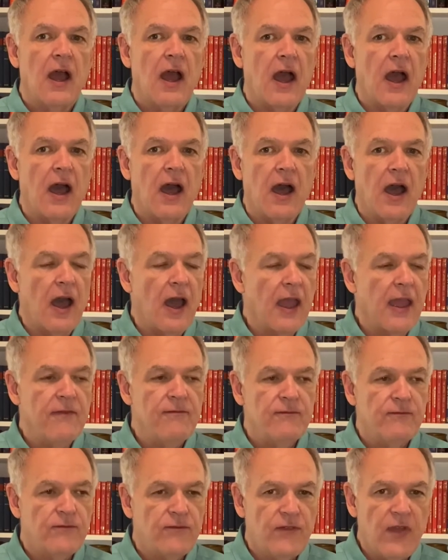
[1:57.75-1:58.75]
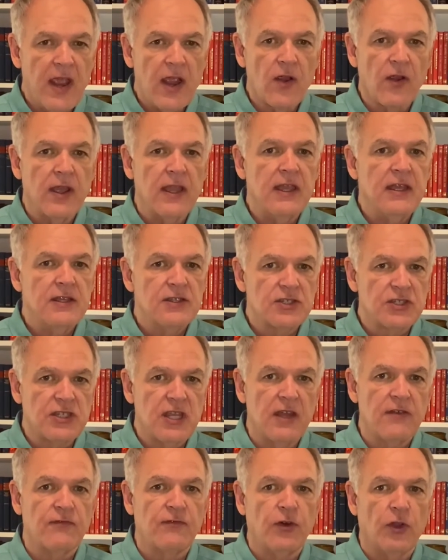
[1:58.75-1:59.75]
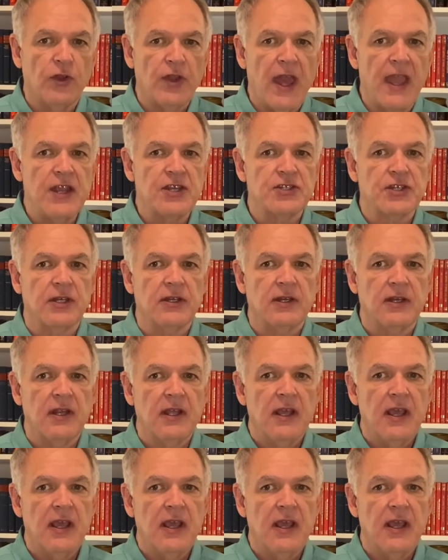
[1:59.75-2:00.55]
uh, a very sinful nation.